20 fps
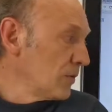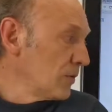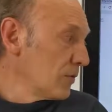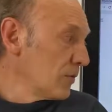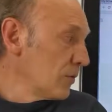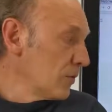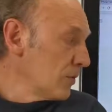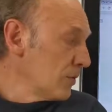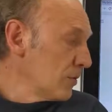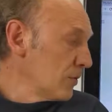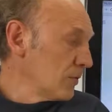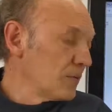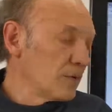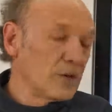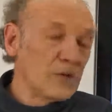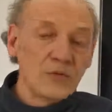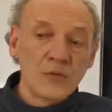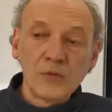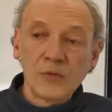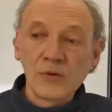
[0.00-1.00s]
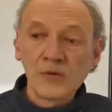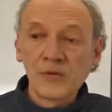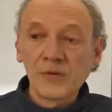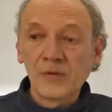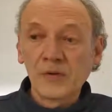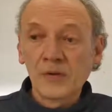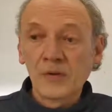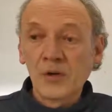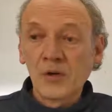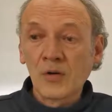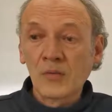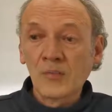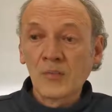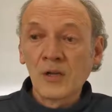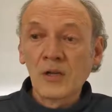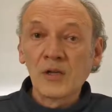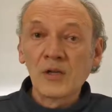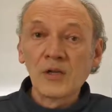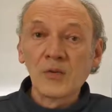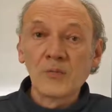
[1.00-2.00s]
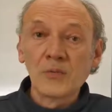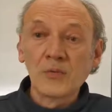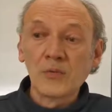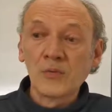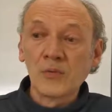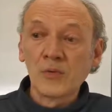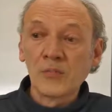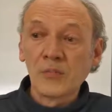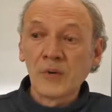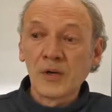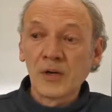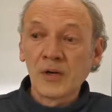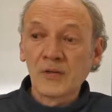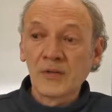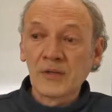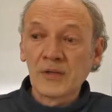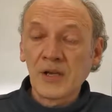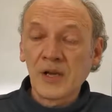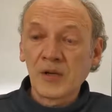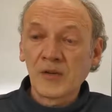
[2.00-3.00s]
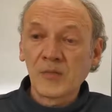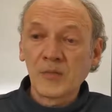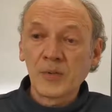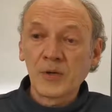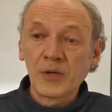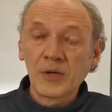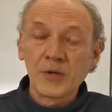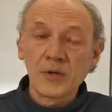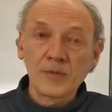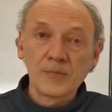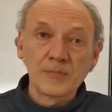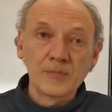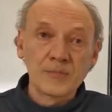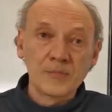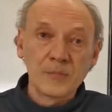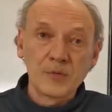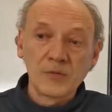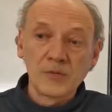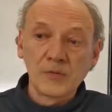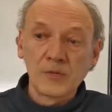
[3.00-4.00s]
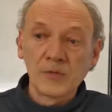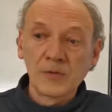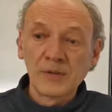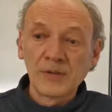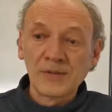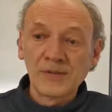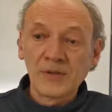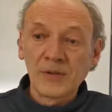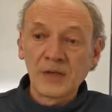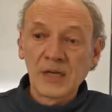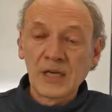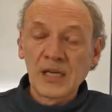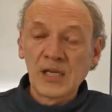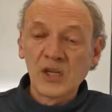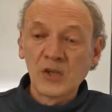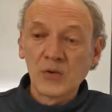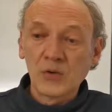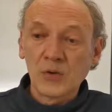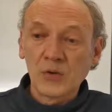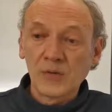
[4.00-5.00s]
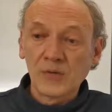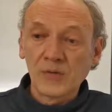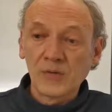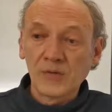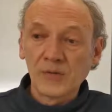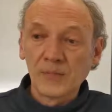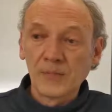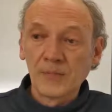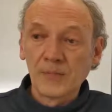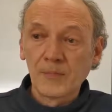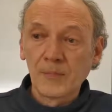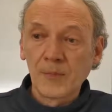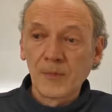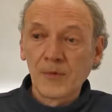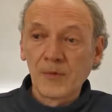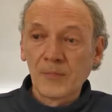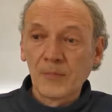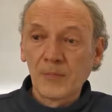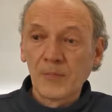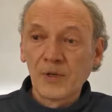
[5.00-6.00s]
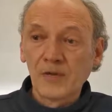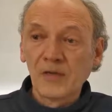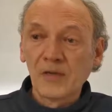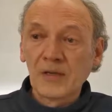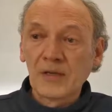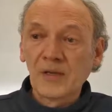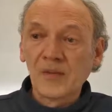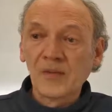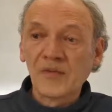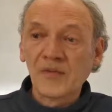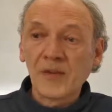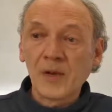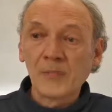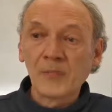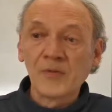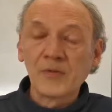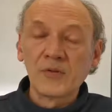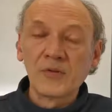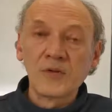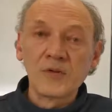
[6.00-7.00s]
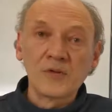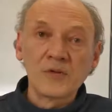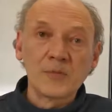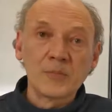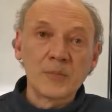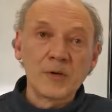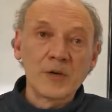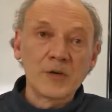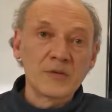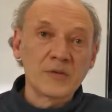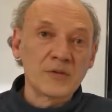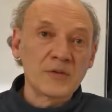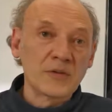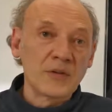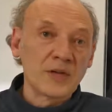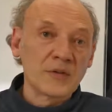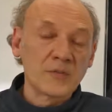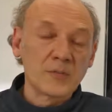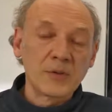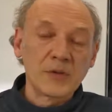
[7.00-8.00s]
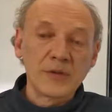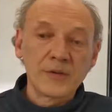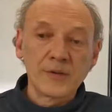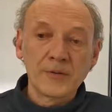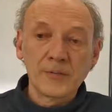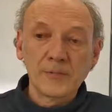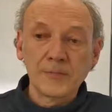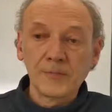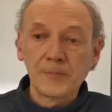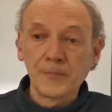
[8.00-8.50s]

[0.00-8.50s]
So these costs are now mainly borne by the taxpayer. So these are hidden costs, basically subsidies by the taxpayer.